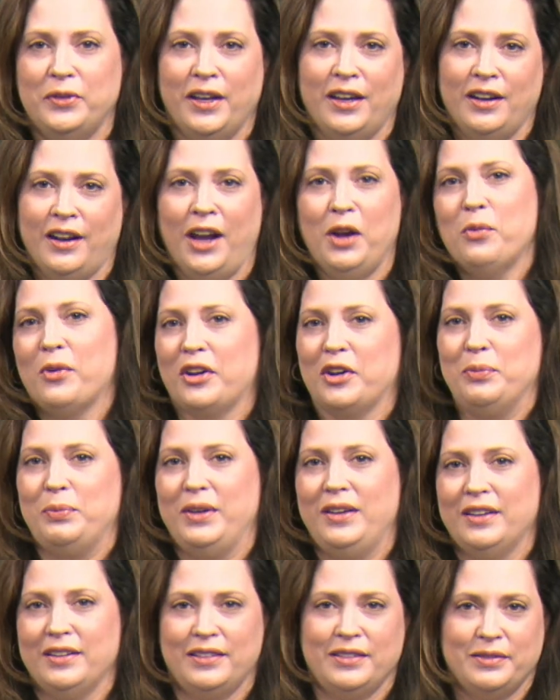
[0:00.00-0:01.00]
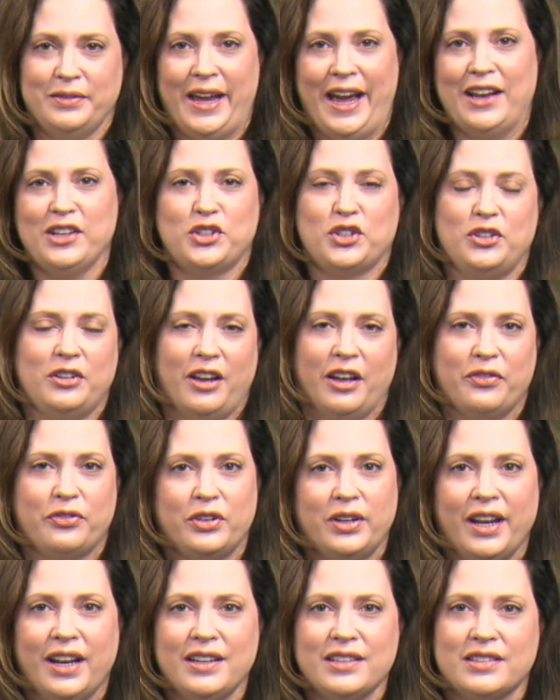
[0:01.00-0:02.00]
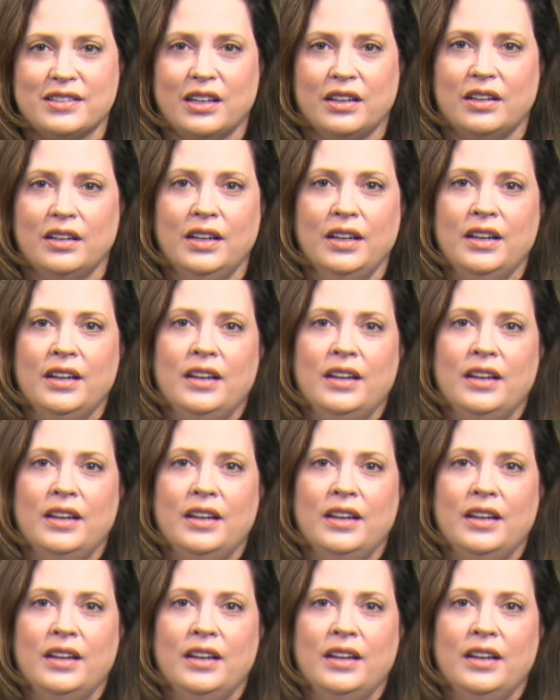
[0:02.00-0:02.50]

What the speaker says: that I want to be an astronaut for NASA.